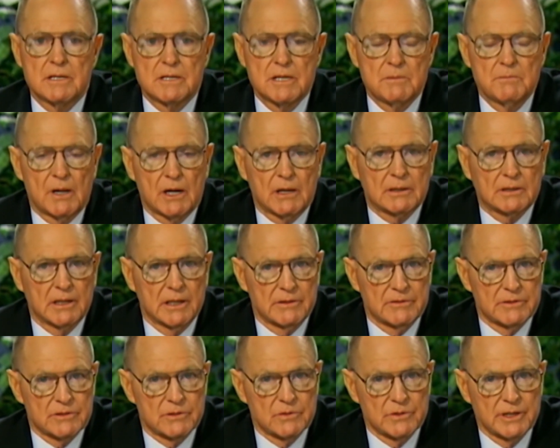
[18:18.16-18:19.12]
See, Mark
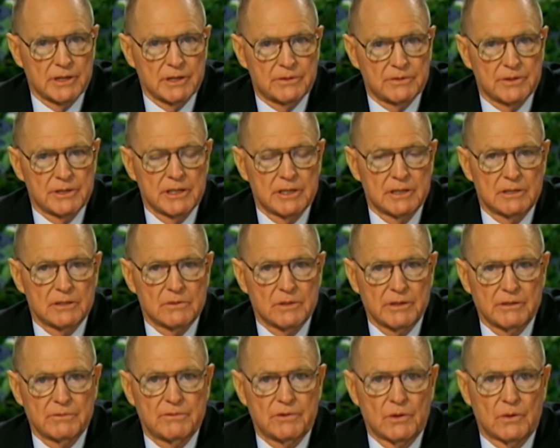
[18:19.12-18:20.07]
11, 23 and
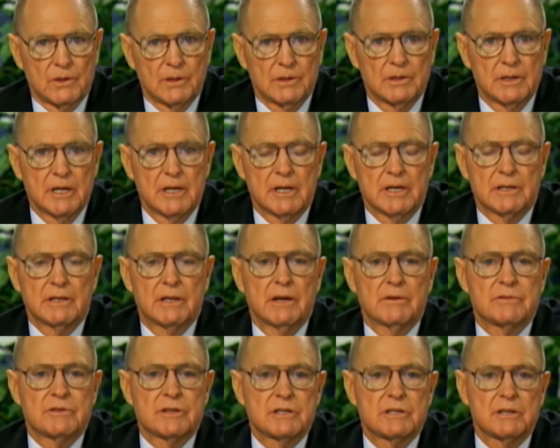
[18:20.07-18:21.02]
24
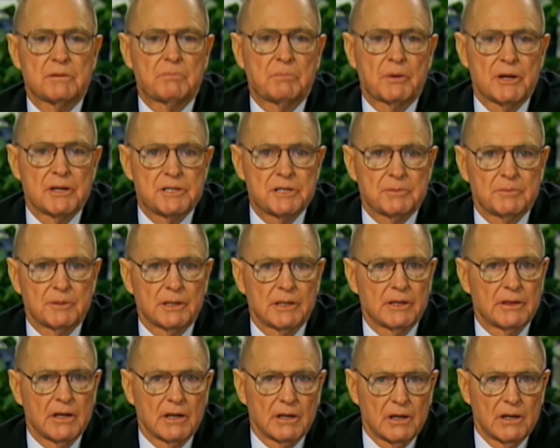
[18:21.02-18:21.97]
gives us the
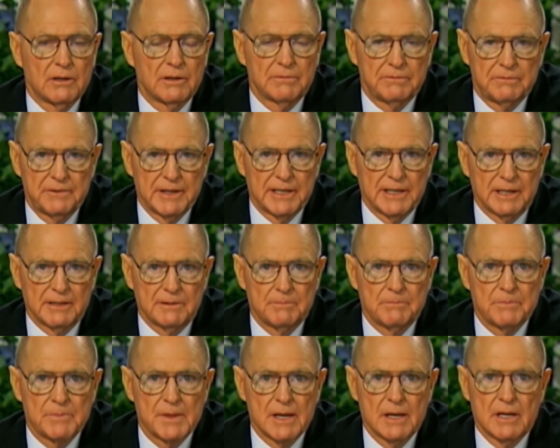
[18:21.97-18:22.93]
principle of the law of faith.
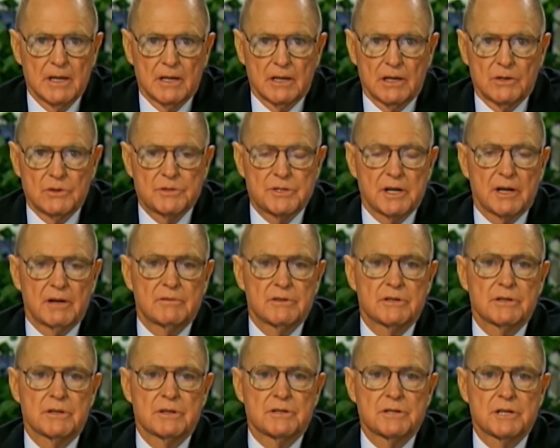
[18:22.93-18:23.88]

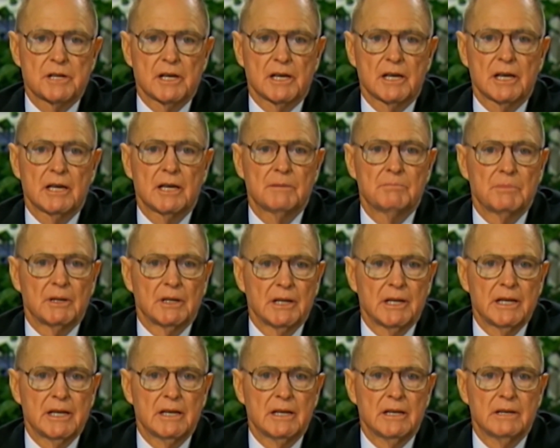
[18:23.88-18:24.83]
Whosoever shall say,
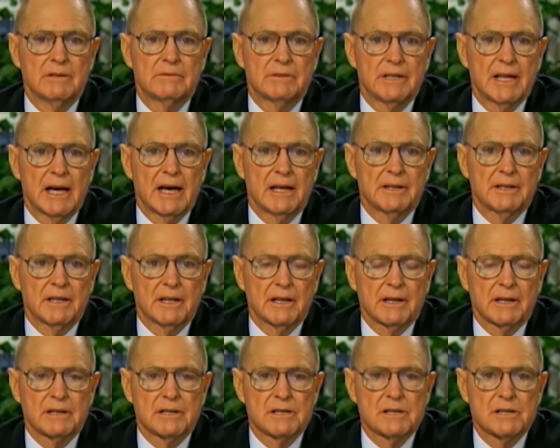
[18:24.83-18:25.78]
believe, doubt
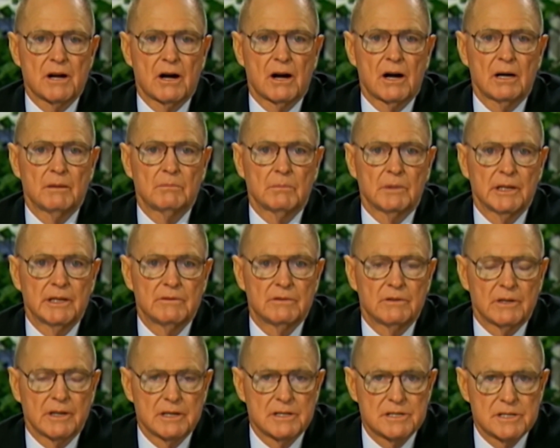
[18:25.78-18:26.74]
not in his heart,
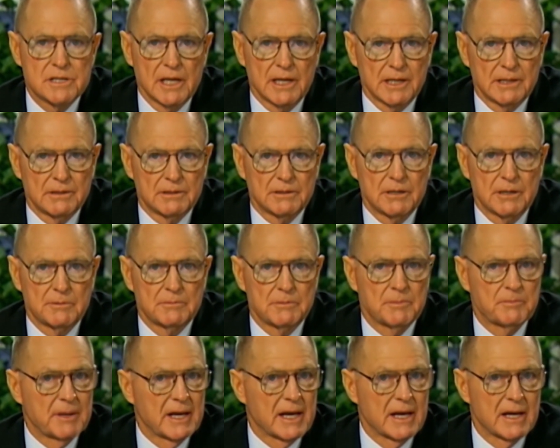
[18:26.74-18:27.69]
believe what he saith will come
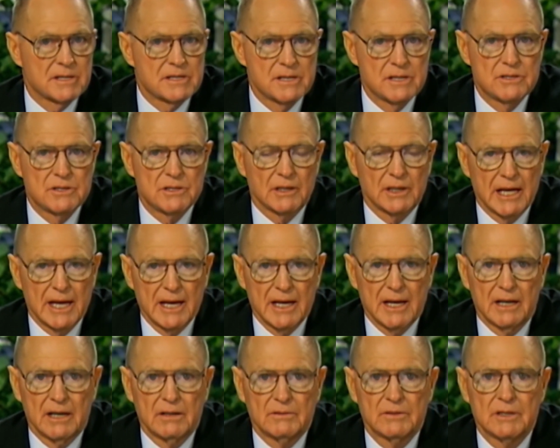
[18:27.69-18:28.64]
to pass, he shall
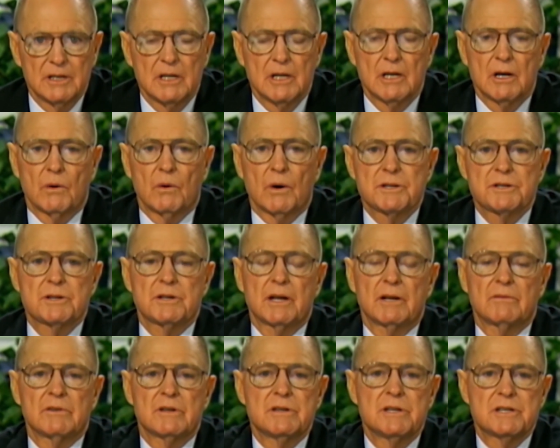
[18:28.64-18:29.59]
have.
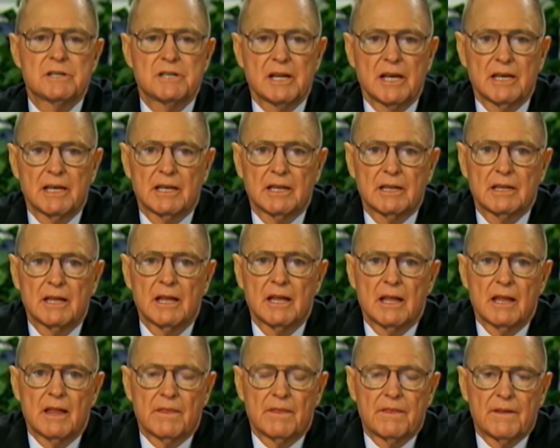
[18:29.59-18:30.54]
Whatsoever he saith,
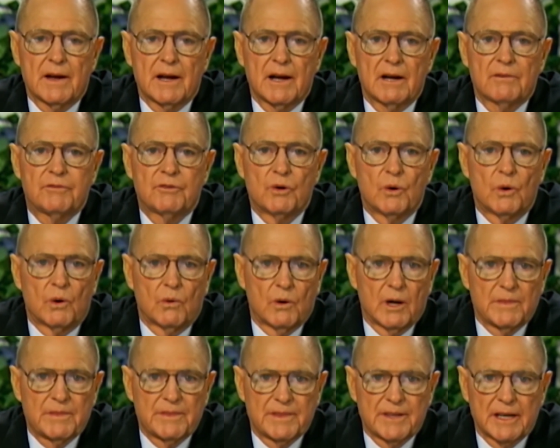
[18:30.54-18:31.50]
therefore,
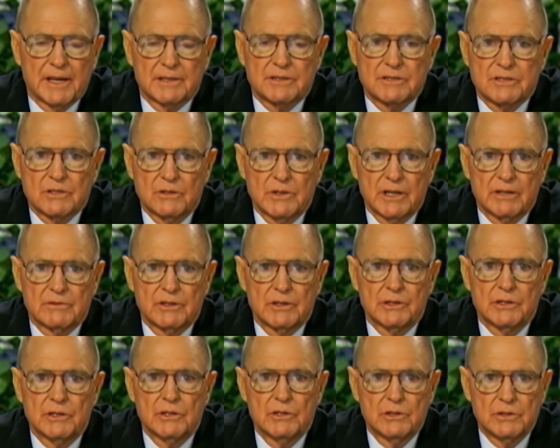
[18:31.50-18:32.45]
what things
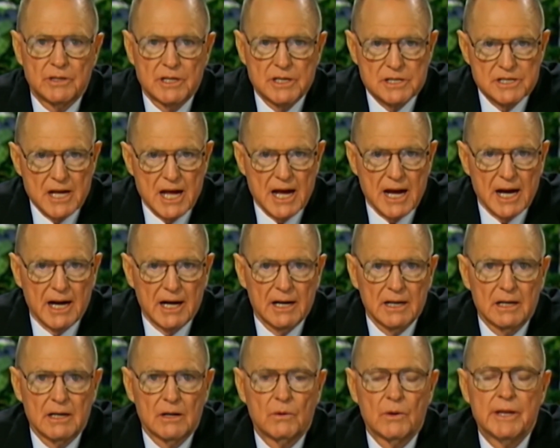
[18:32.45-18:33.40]
soever you
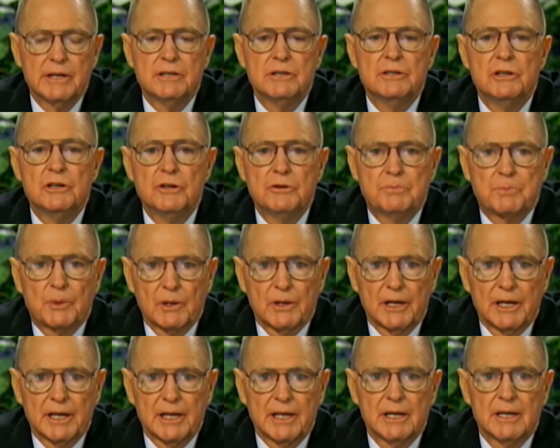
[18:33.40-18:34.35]
desire, when you
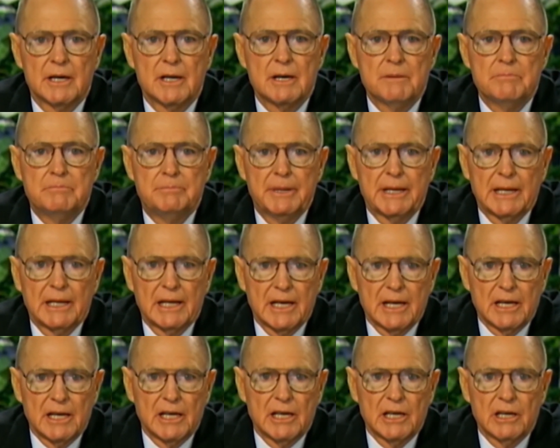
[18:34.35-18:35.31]
pray,
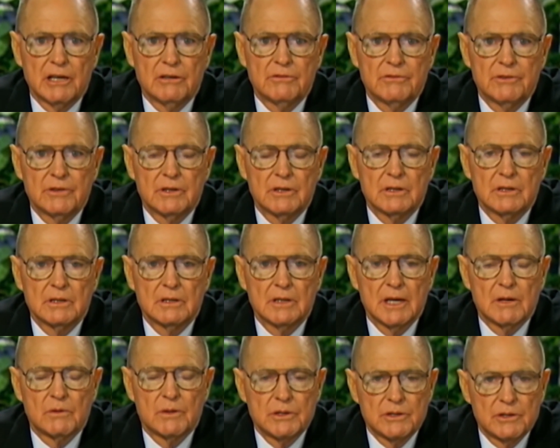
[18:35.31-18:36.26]
believe.
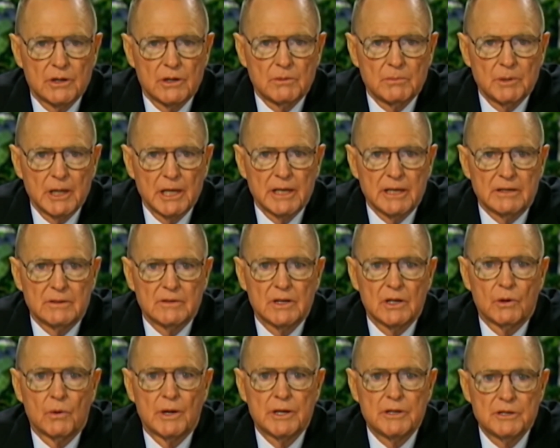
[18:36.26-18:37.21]
Now, when you are going to believe?
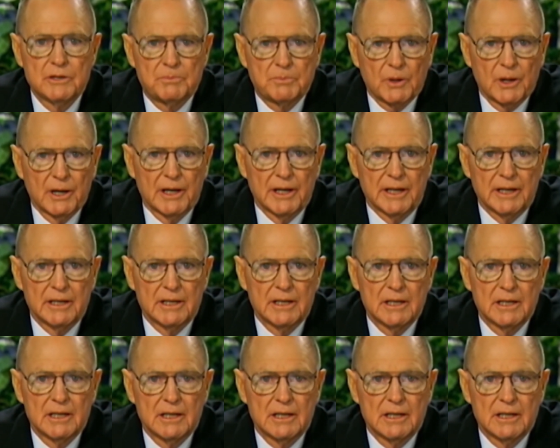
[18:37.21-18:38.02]
When you pray.